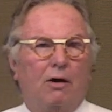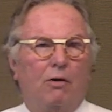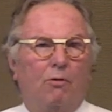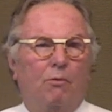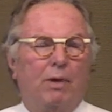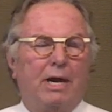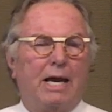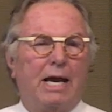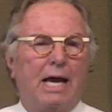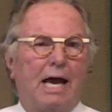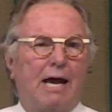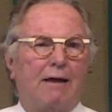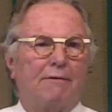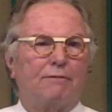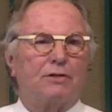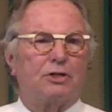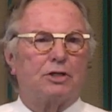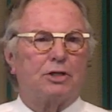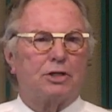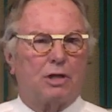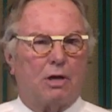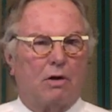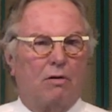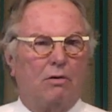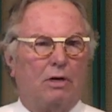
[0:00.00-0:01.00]
We have
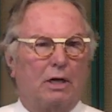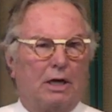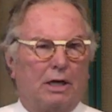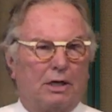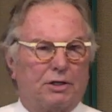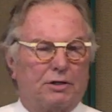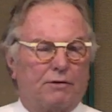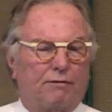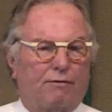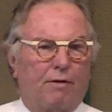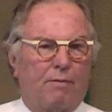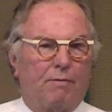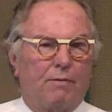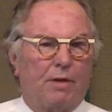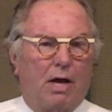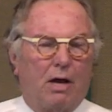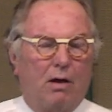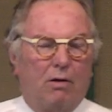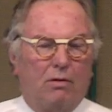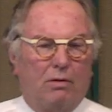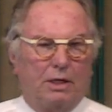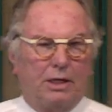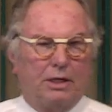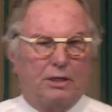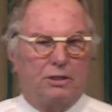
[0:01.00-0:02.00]
solace from the
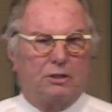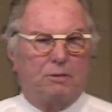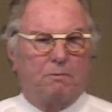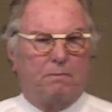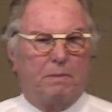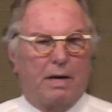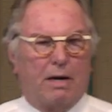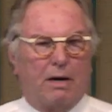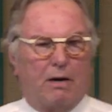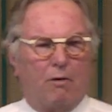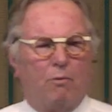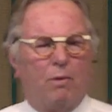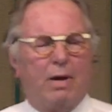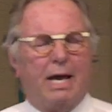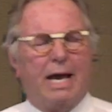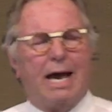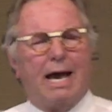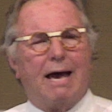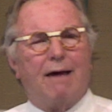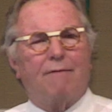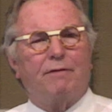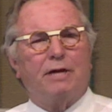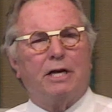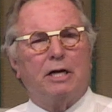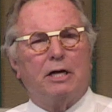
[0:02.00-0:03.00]
Holy Spirit. We
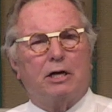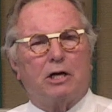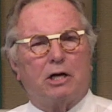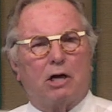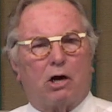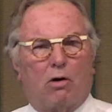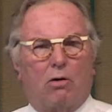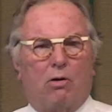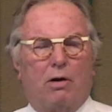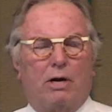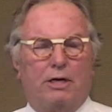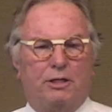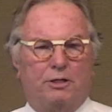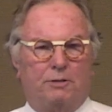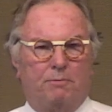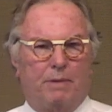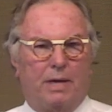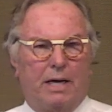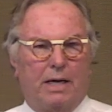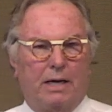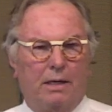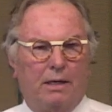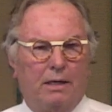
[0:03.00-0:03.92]
have encouragement.